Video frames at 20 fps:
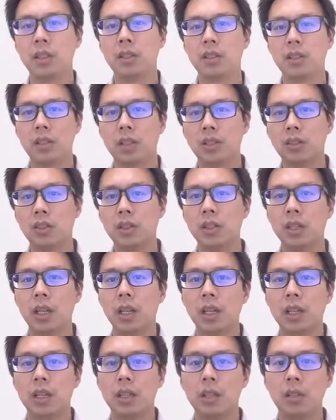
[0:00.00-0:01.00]
a suction,
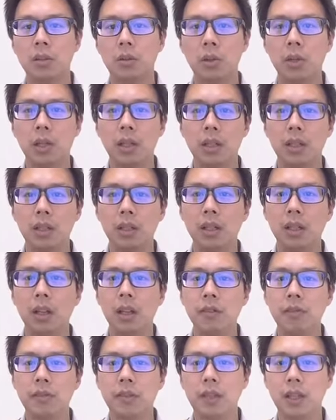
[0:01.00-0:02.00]
I can quick
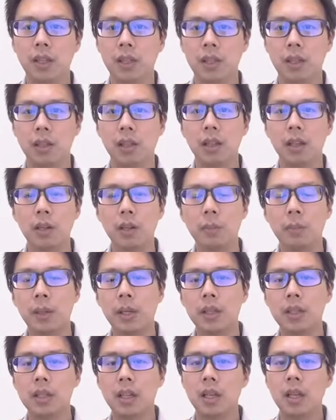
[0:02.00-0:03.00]
lift it a little
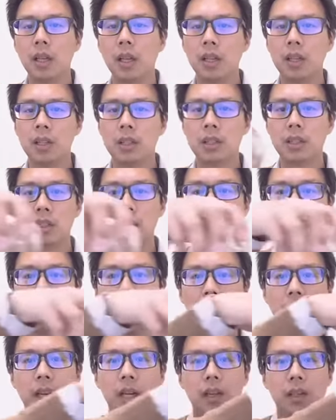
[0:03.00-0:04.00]
bit,
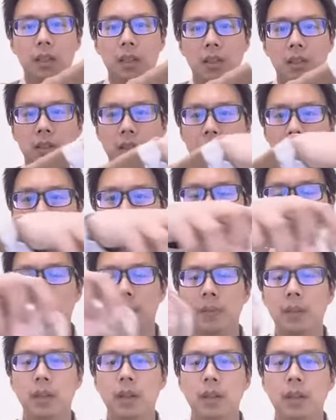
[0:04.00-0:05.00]
slide along
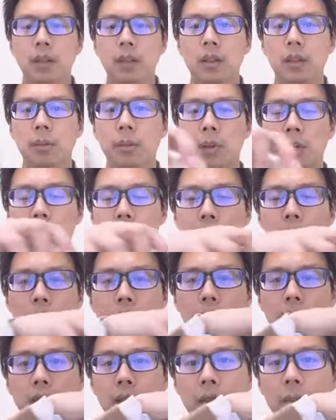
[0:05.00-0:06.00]
the muscle
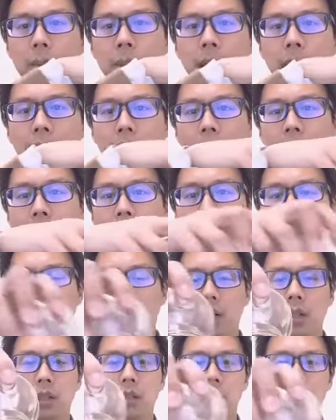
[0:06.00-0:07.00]
on the back or
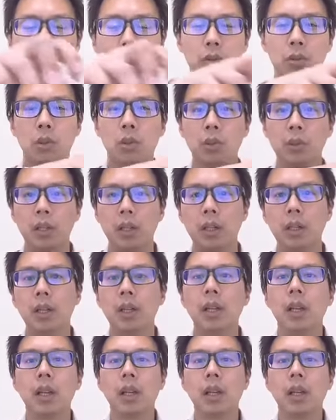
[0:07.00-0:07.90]
on the shoulder.